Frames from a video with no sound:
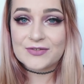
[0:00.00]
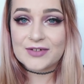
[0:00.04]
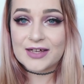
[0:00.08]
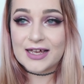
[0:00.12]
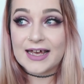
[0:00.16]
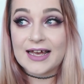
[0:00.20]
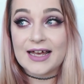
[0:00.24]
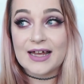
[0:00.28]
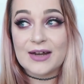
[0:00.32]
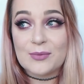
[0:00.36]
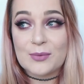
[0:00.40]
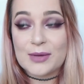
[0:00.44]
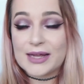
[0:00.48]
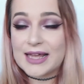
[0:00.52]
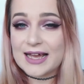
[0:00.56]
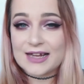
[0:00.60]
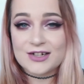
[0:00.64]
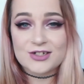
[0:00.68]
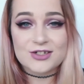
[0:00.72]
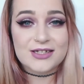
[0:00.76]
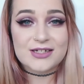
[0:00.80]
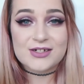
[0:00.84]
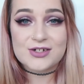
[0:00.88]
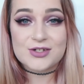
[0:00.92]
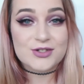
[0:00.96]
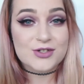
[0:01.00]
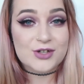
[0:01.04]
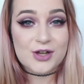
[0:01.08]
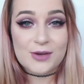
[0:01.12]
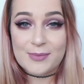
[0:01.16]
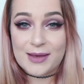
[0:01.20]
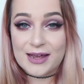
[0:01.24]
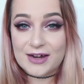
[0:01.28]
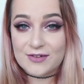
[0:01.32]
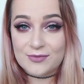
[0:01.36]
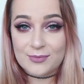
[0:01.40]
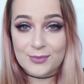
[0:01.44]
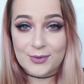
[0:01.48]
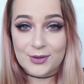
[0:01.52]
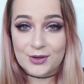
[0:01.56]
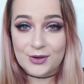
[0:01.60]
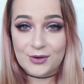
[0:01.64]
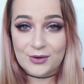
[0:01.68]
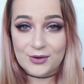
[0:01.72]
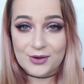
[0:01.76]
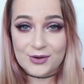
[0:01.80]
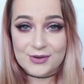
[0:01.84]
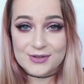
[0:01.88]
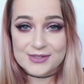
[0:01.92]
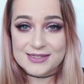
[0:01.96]
And we actually just got back from the Gold
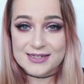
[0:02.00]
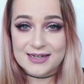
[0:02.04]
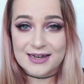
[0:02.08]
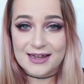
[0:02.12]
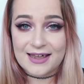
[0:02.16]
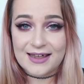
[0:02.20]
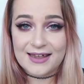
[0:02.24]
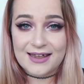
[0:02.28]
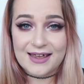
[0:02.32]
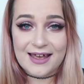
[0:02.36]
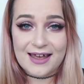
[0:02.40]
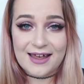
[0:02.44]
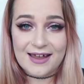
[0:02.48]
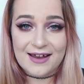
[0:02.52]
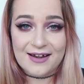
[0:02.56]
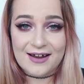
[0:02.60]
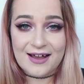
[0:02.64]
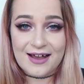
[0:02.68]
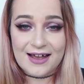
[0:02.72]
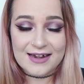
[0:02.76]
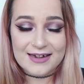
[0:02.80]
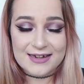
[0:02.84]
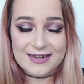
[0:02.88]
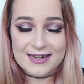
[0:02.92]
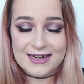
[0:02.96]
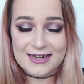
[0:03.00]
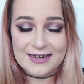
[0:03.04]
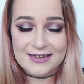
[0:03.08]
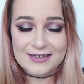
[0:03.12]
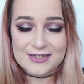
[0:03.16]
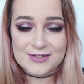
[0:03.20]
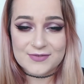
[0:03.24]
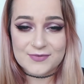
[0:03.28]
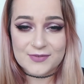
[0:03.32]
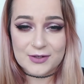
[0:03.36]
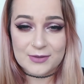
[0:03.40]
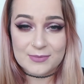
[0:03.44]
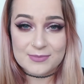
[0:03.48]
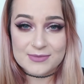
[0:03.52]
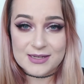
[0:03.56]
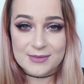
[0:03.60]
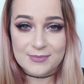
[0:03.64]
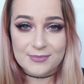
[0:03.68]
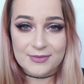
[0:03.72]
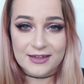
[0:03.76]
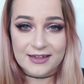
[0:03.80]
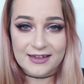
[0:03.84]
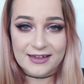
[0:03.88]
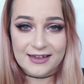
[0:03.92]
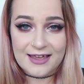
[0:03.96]
Coast today and I needed to film
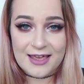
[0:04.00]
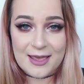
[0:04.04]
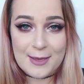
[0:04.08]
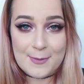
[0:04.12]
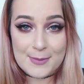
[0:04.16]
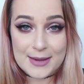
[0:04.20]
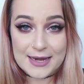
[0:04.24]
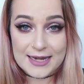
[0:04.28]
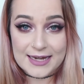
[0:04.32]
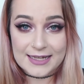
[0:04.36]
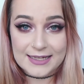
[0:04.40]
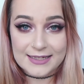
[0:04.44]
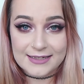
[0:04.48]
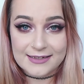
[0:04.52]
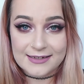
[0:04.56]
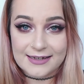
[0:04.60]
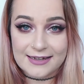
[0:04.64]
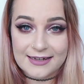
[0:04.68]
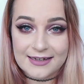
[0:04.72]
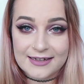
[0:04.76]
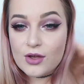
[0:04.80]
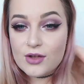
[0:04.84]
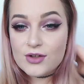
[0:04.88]
something immediately.